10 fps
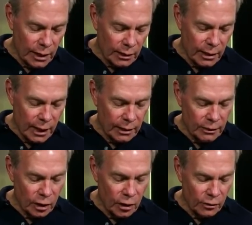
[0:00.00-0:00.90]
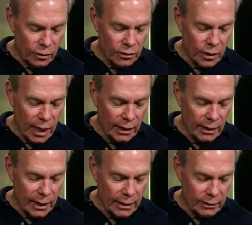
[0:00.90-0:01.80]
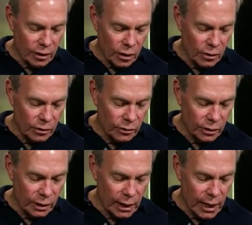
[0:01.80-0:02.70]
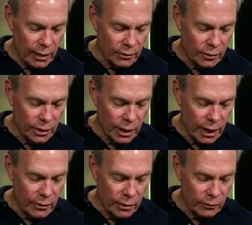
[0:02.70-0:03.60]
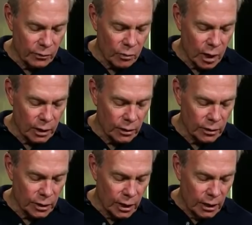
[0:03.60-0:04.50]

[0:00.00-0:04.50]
And God called the dry land earth, and the gathering together of the waters